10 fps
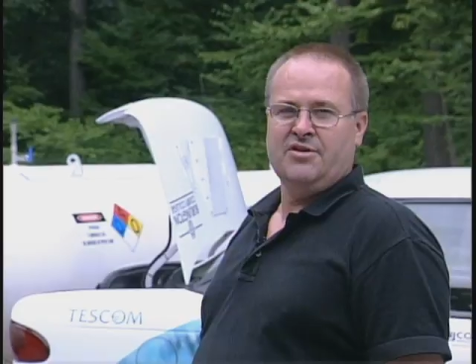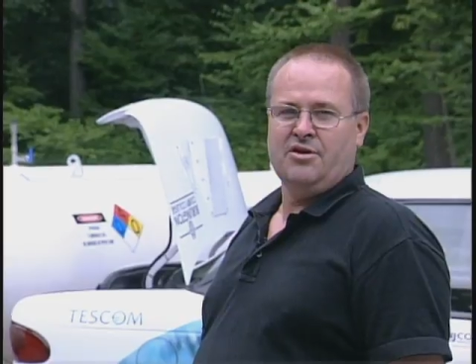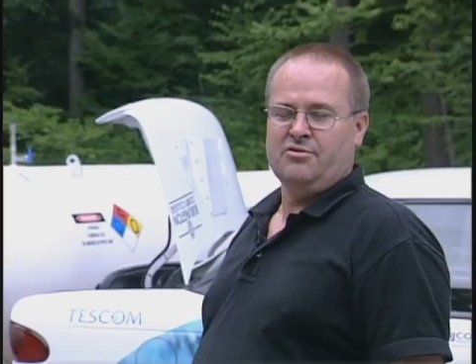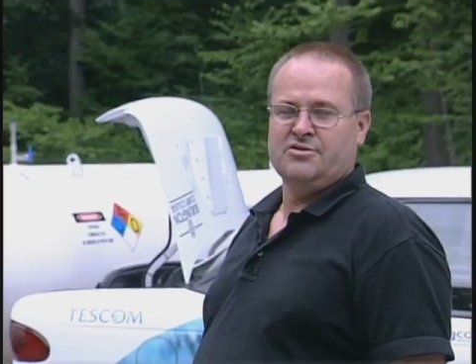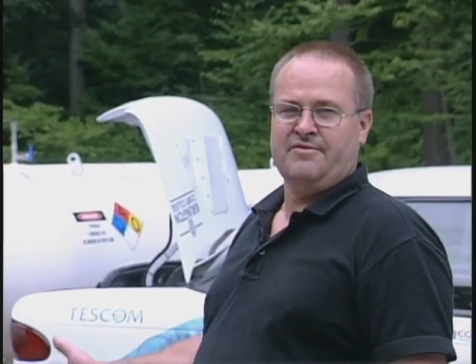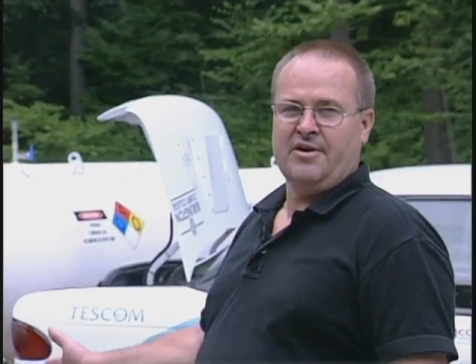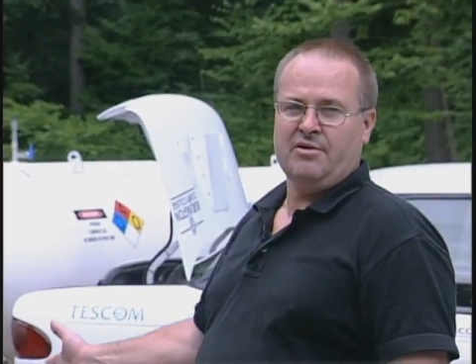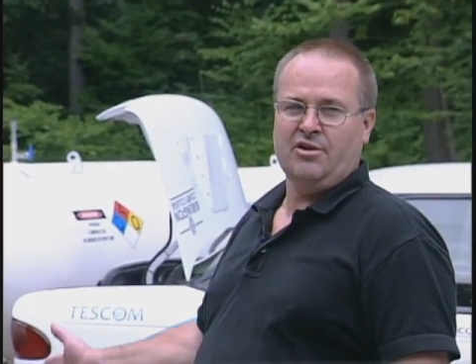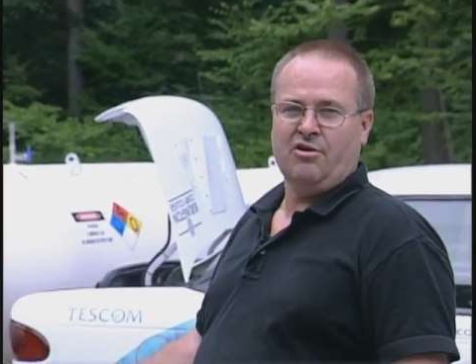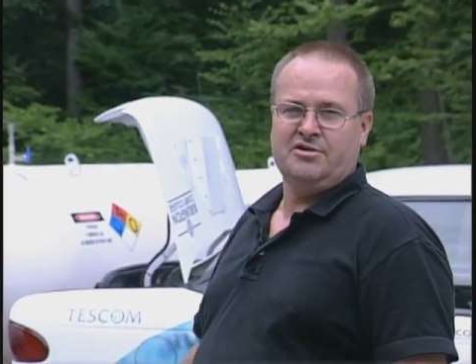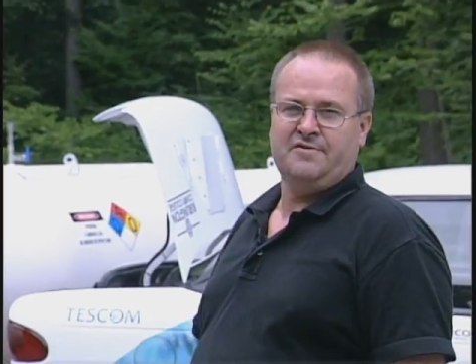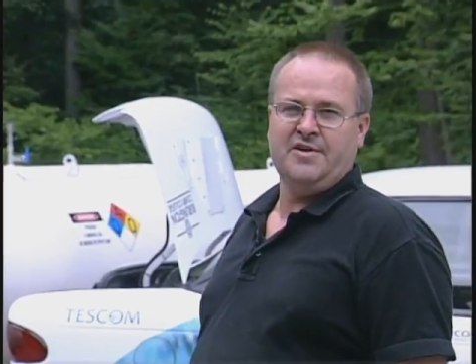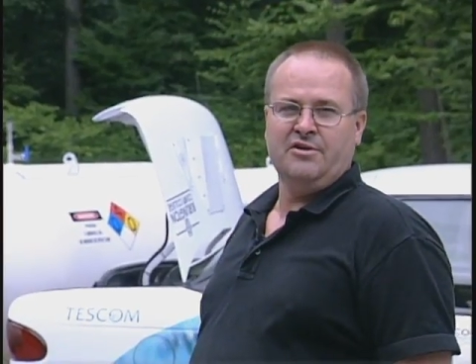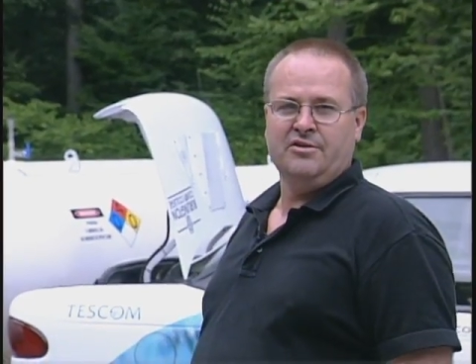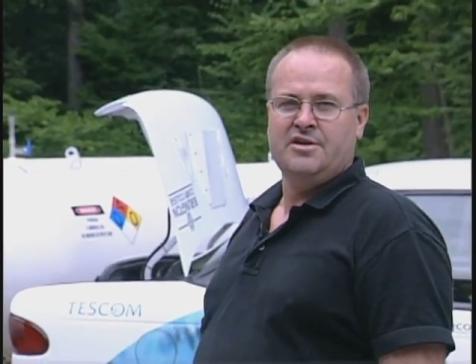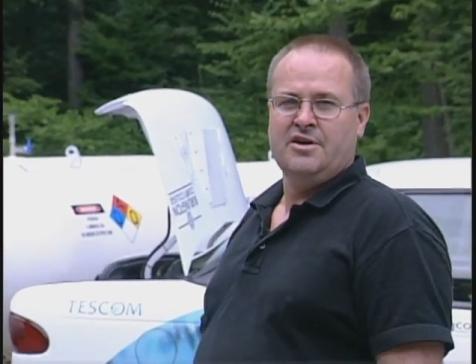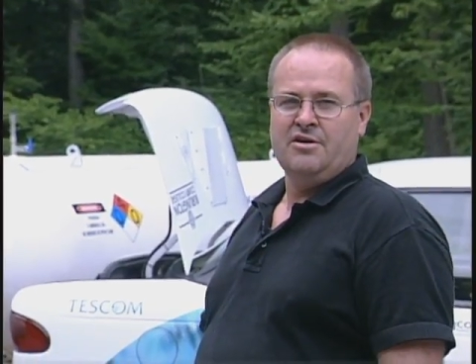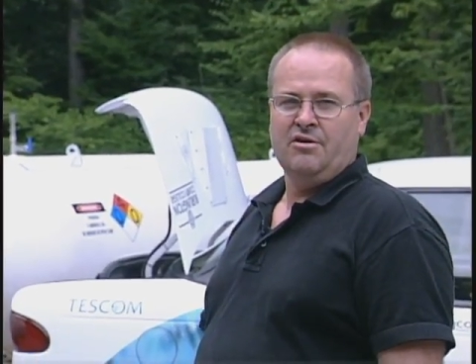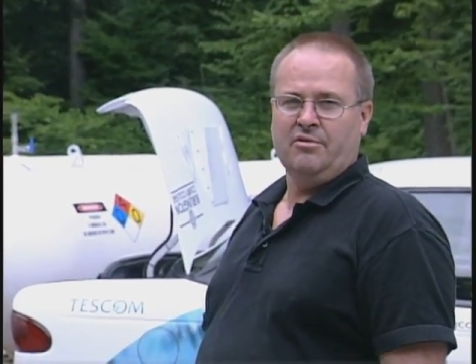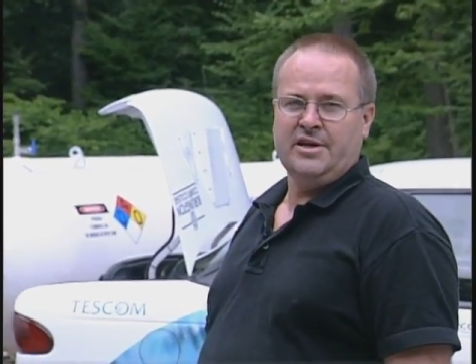though there's a very large field,
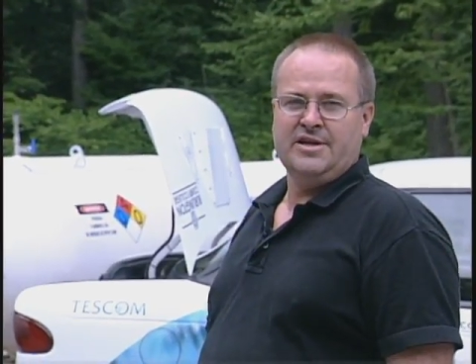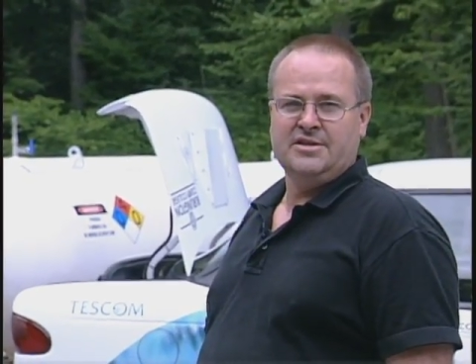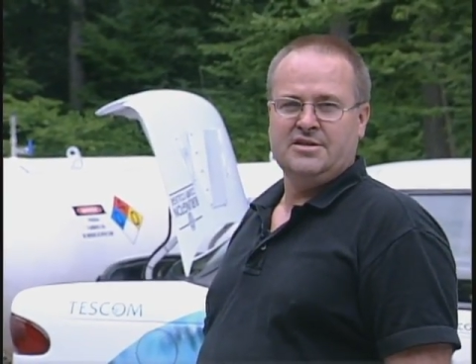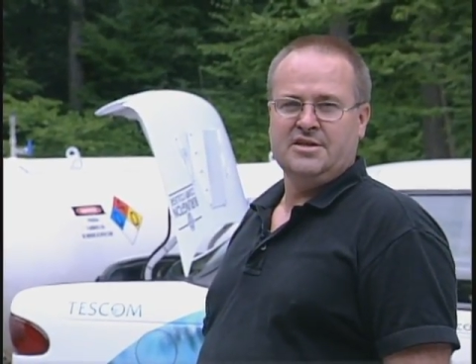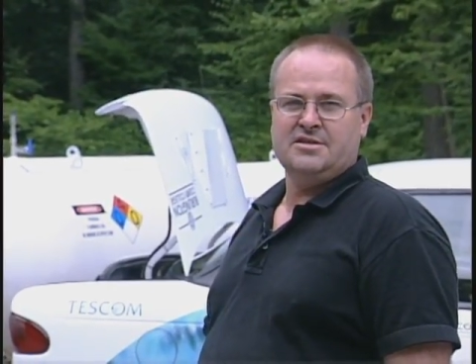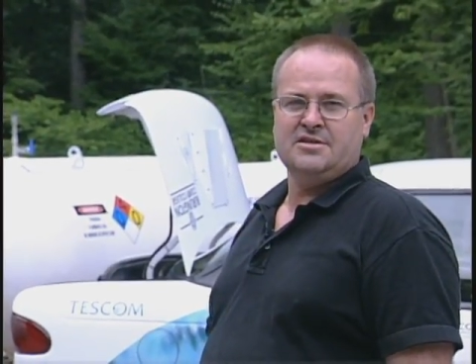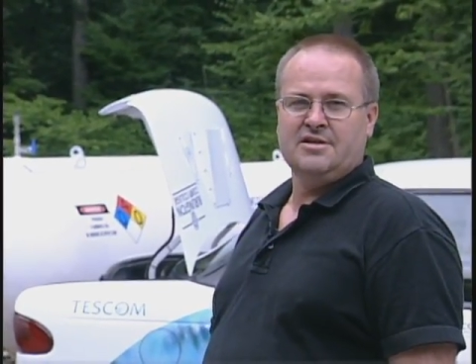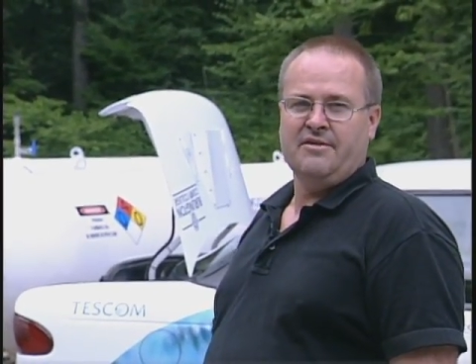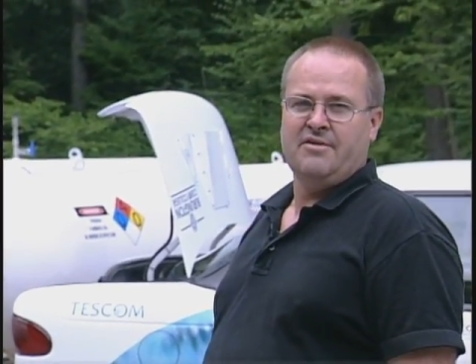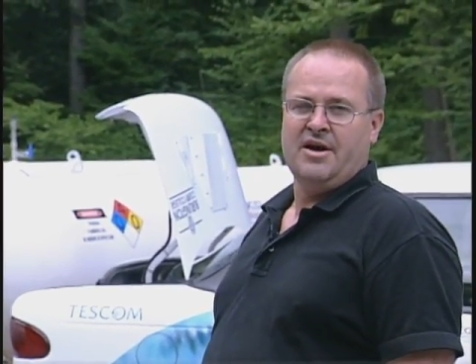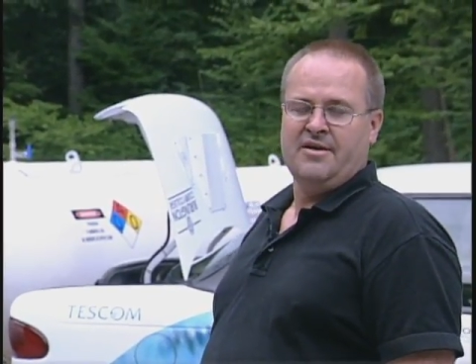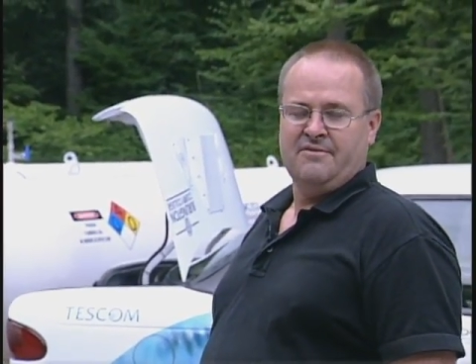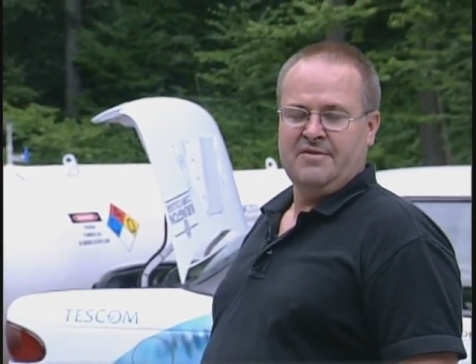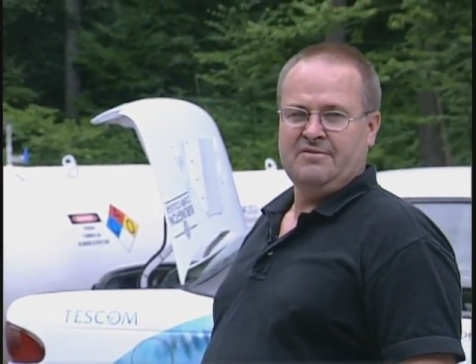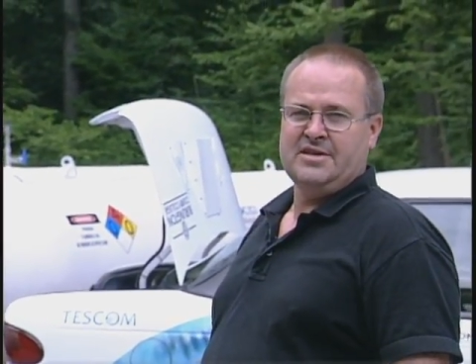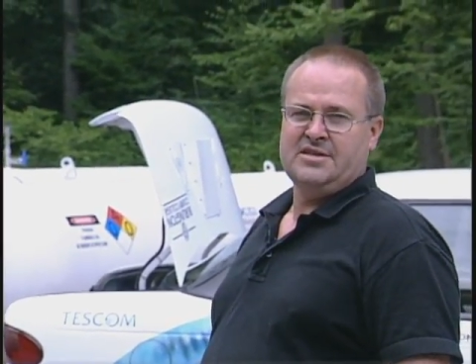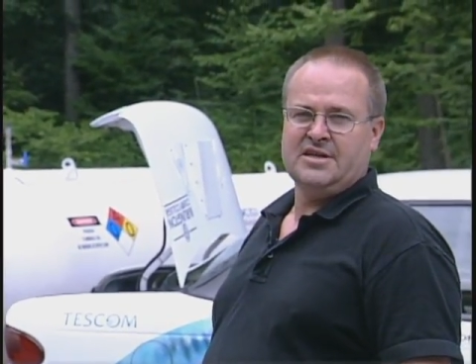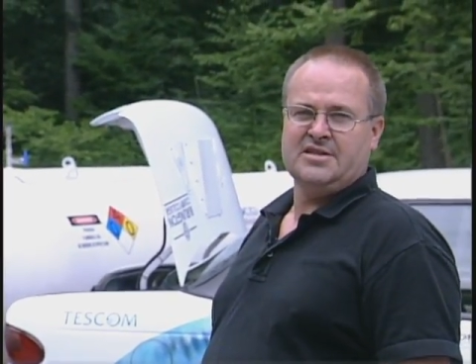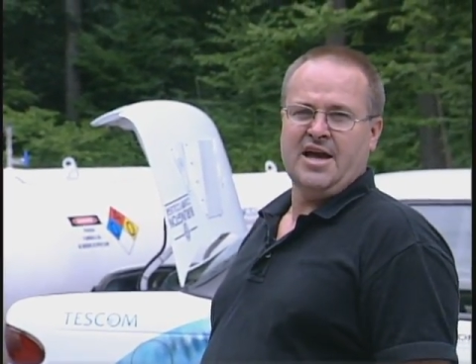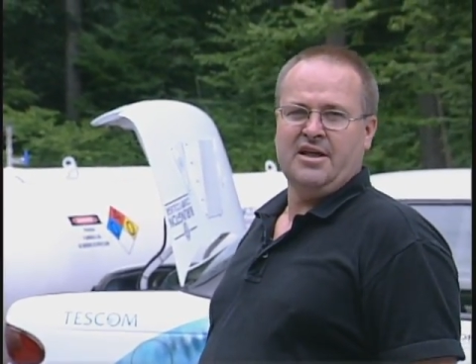only consists of
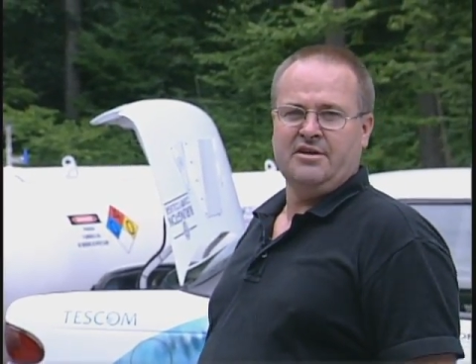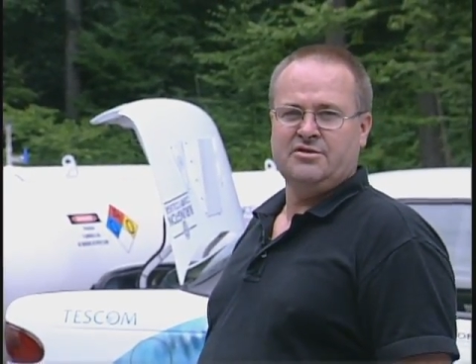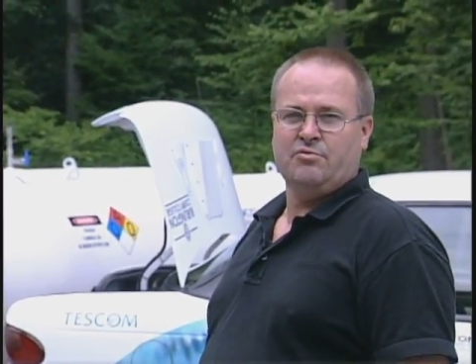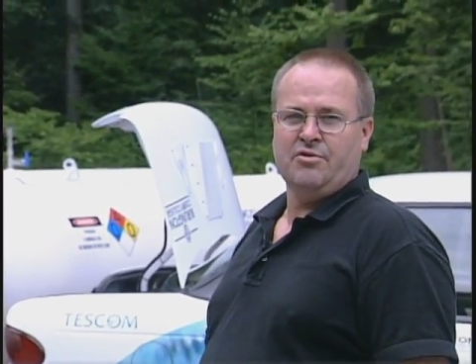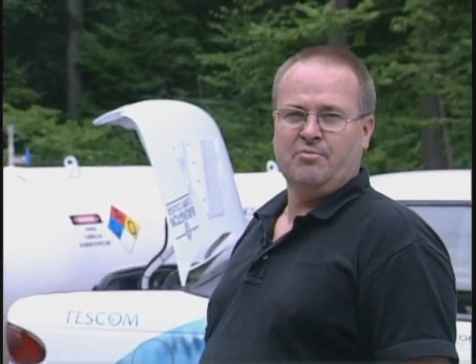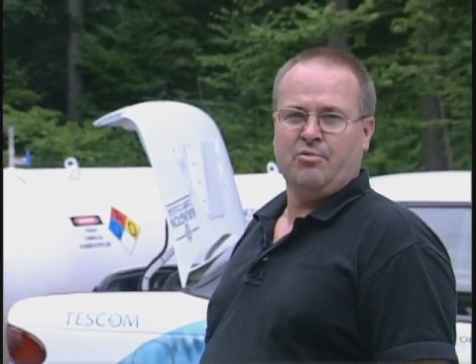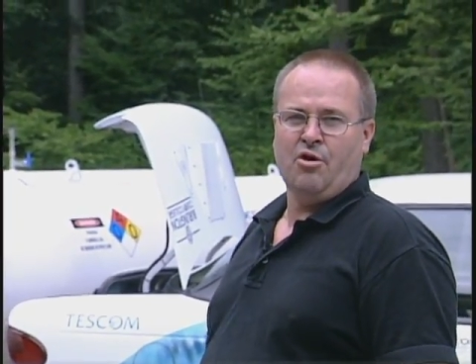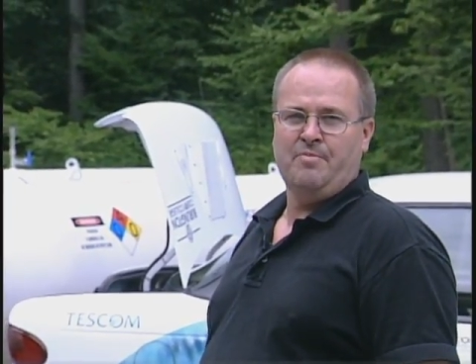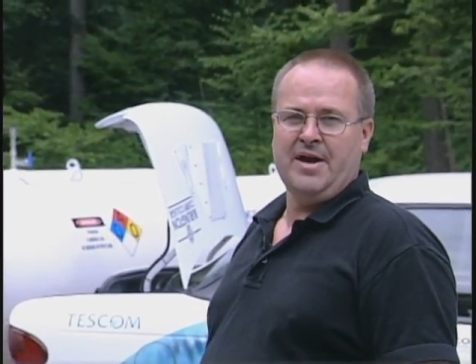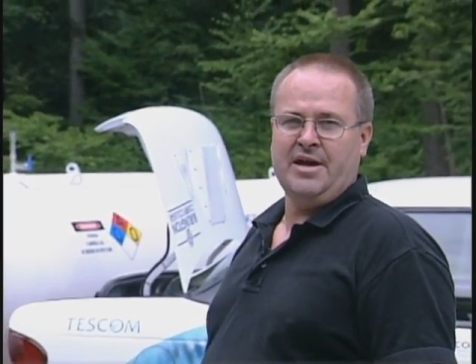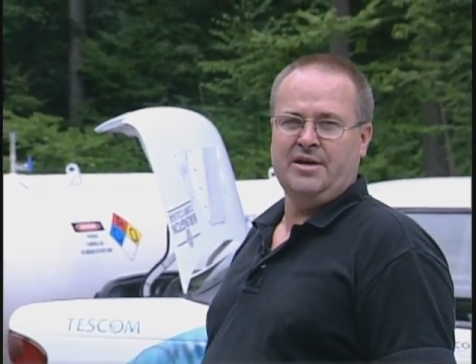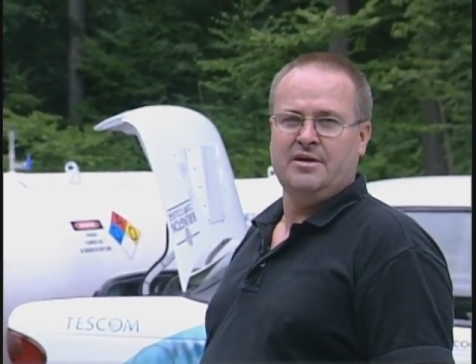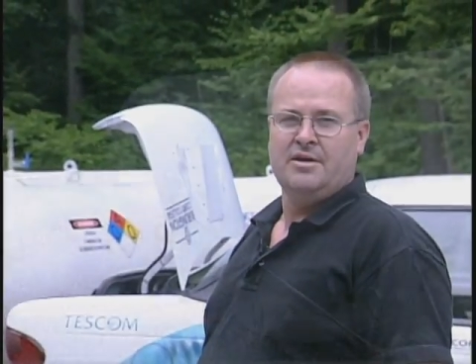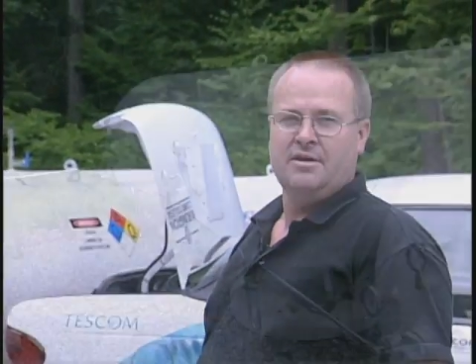56 gallons worth of propane